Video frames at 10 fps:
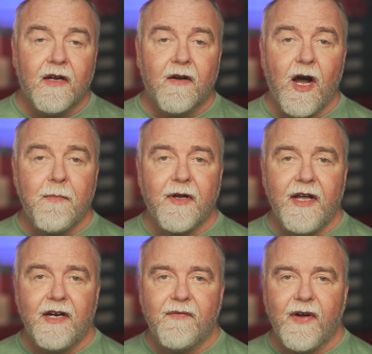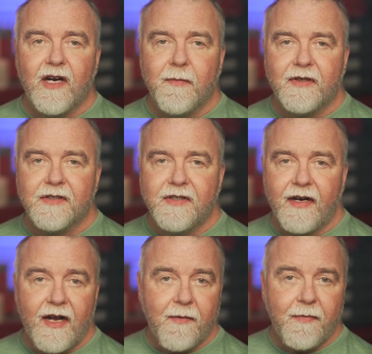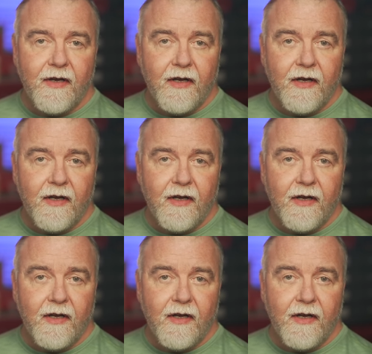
complicated environment to set up,